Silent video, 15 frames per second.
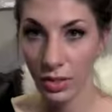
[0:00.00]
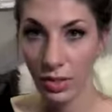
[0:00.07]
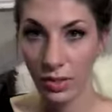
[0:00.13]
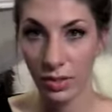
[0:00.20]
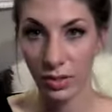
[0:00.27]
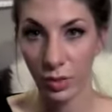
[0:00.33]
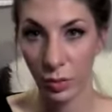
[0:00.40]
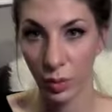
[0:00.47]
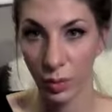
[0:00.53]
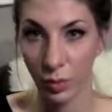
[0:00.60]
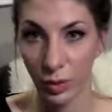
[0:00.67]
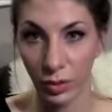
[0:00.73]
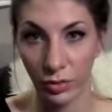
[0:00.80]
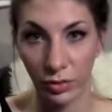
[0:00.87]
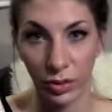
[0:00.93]
This is a
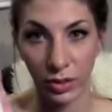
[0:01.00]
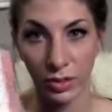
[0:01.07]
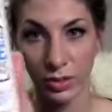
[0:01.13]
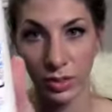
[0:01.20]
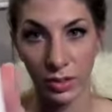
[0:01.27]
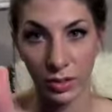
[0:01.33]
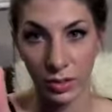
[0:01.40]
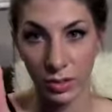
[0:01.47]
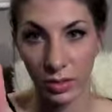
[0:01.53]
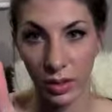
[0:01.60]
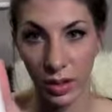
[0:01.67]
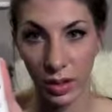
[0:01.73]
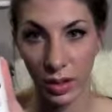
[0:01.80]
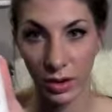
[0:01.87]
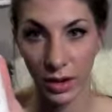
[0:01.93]
repurchase. This is
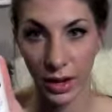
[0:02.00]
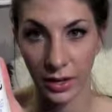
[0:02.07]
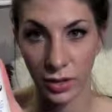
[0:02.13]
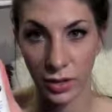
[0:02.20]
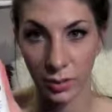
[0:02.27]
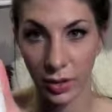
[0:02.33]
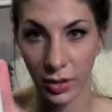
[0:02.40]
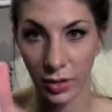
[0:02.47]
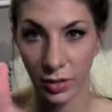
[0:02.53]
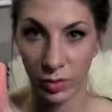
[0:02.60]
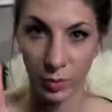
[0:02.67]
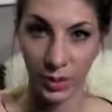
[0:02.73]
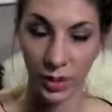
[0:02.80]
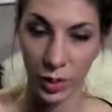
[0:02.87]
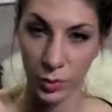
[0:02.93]
the Not Your
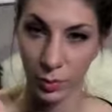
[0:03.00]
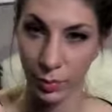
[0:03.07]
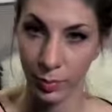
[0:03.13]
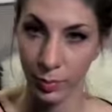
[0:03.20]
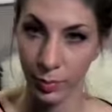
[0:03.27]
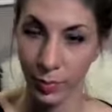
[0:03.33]
Mother's Beach